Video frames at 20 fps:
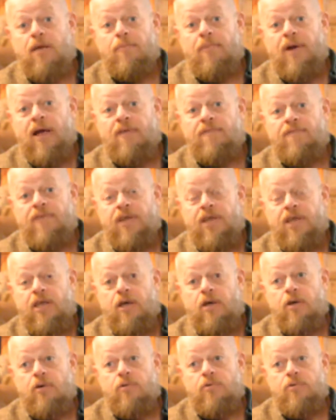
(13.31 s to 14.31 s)
my
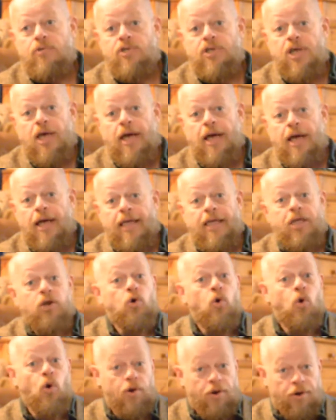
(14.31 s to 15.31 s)
videos in
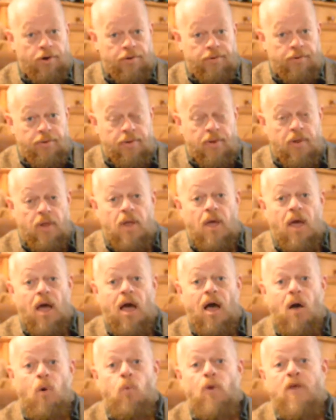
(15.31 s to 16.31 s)
order,
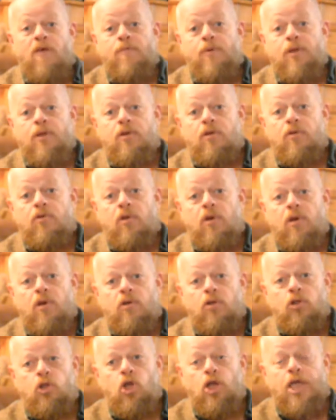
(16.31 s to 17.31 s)
we've been
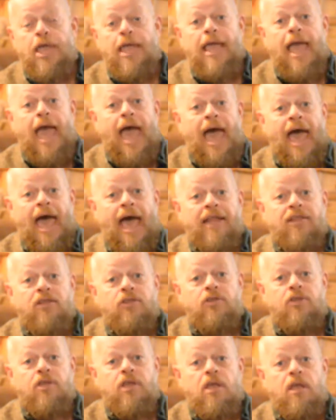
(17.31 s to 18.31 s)
looking
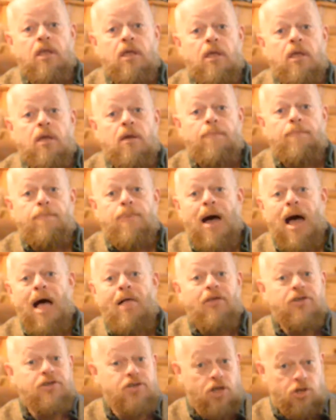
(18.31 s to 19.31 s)
at the
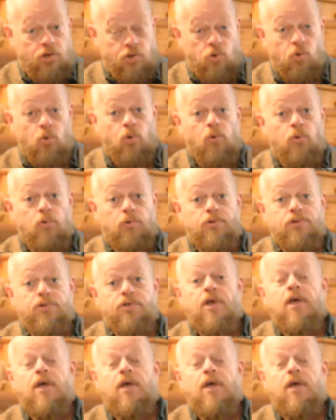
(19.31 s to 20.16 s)
policy tools